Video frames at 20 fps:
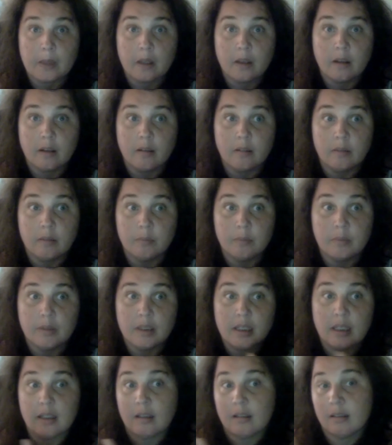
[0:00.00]
Um,
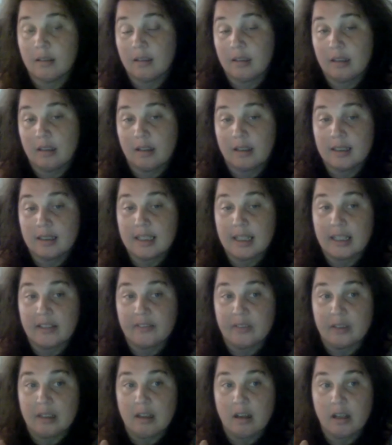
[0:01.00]
Like I say,
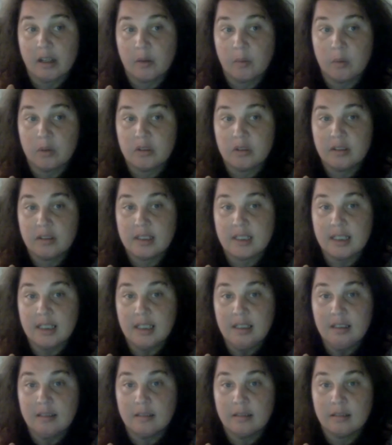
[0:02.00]
if you like what you
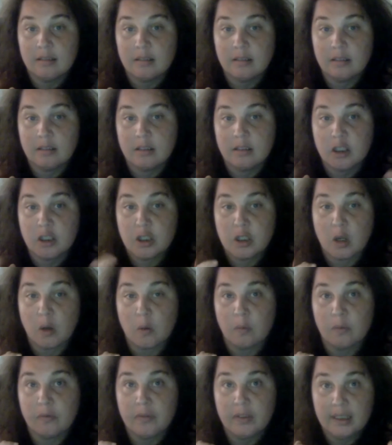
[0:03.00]
see,
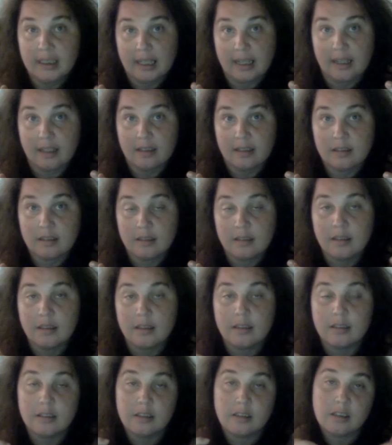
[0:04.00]
don't forget
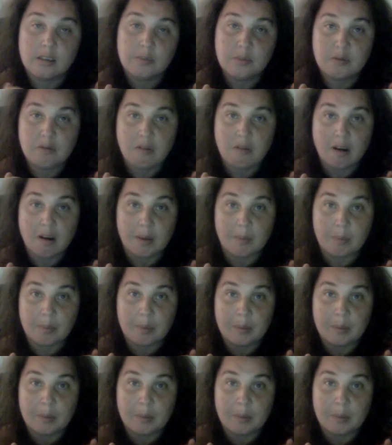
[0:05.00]
to subscribe.